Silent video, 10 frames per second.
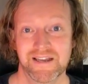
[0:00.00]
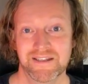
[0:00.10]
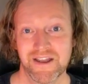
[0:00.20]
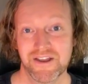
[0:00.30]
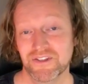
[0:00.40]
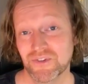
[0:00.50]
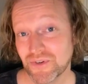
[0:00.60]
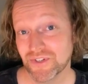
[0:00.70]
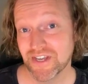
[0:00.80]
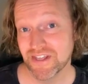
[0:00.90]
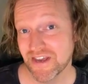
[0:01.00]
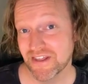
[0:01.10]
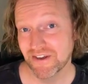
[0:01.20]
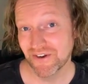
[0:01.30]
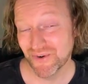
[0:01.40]
Now you can sort of see there
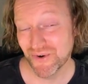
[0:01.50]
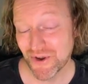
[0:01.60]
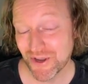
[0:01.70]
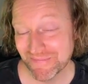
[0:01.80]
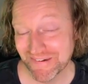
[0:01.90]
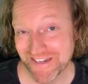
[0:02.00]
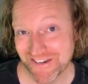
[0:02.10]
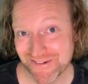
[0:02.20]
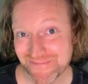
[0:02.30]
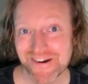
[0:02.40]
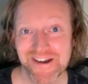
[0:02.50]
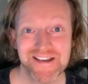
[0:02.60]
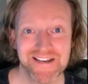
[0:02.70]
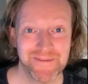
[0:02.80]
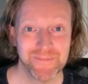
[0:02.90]
the autocomplete on my
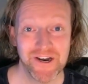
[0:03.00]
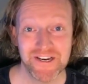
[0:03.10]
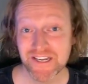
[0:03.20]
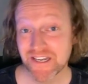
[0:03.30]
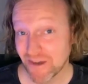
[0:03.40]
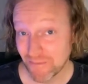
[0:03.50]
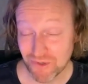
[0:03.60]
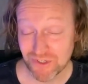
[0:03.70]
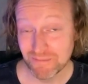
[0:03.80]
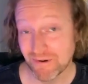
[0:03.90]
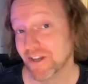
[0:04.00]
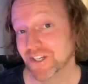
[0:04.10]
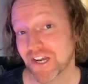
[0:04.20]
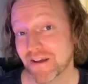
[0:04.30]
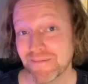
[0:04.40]
um, I D E. I'm using
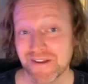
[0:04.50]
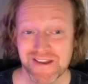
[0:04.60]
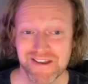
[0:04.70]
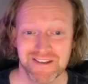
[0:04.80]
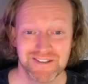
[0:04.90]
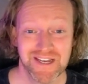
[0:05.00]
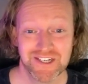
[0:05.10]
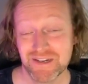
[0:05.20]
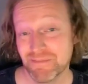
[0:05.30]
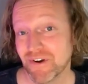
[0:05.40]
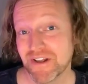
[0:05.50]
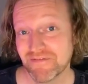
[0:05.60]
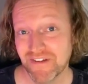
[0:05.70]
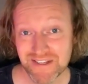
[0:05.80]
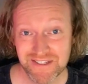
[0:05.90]
PyCharm. It's actually pretty
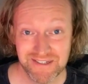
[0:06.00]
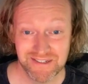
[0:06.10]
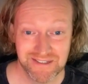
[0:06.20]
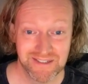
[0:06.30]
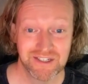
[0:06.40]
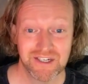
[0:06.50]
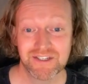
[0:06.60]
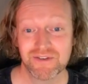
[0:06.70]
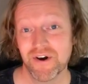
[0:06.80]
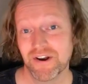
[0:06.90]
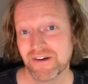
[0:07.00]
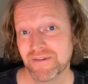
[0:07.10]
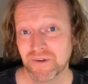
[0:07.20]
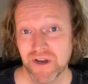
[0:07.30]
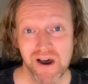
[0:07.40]
advanced. It, it suggests quite a lot.
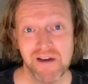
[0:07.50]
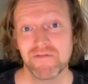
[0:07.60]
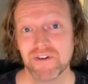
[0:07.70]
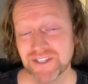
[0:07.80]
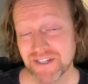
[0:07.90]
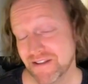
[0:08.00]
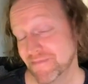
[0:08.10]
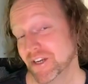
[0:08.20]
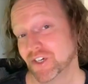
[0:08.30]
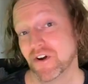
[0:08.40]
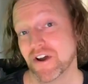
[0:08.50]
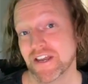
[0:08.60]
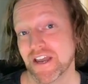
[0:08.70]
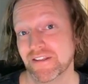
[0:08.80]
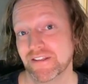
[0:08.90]
I've recently been trying
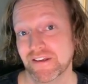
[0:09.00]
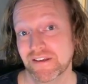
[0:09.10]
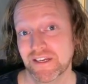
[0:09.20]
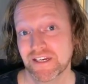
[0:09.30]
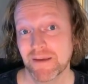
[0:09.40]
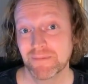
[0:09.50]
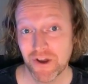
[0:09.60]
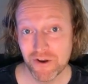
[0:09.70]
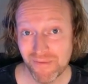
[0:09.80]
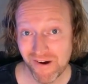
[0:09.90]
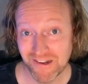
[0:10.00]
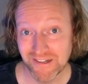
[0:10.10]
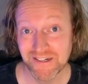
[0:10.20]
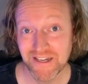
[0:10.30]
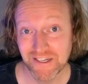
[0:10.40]
out the GitHub Copilot
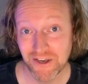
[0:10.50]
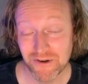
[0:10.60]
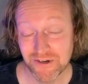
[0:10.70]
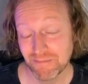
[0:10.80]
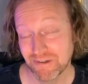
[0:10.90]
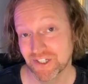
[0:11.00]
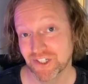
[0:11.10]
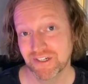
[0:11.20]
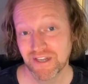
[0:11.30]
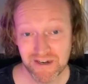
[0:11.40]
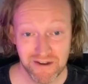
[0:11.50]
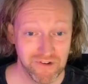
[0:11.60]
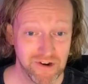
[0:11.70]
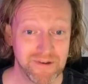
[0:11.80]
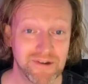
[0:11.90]
uh, code completion, and I've
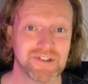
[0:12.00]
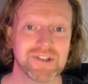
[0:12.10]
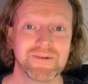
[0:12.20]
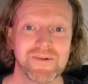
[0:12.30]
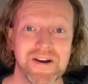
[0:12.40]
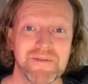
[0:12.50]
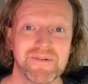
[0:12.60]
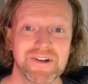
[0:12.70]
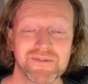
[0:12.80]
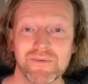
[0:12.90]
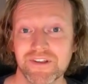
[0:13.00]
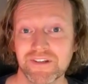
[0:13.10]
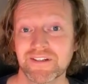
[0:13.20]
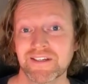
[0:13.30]
got to be honest, I'm quite impressed with it.